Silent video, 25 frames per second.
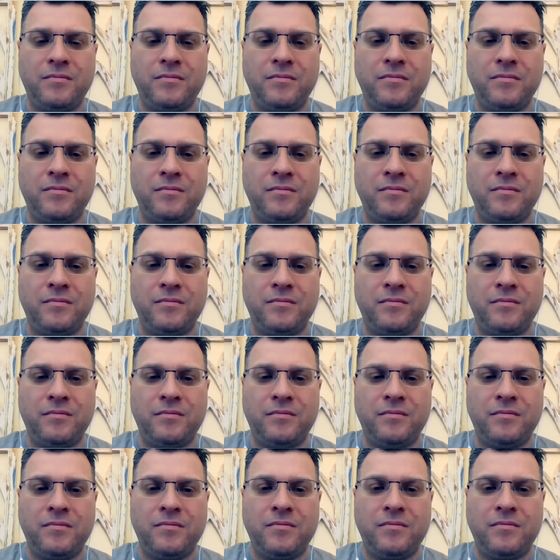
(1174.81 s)

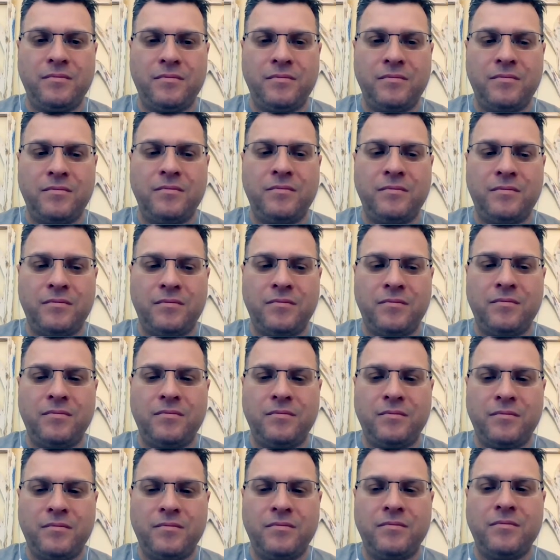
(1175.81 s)

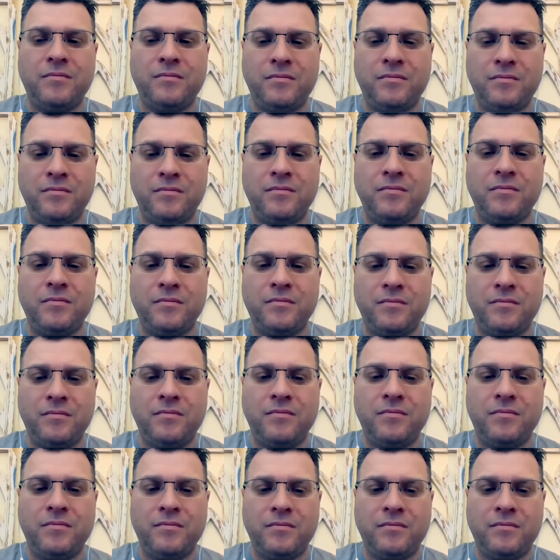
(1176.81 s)

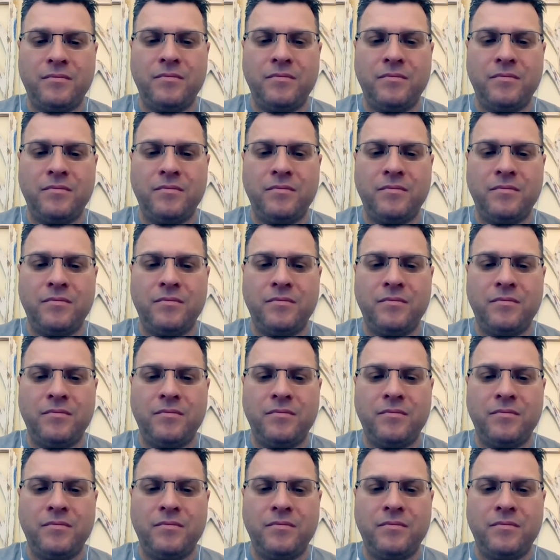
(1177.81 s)
No words are spoken by the person on screen.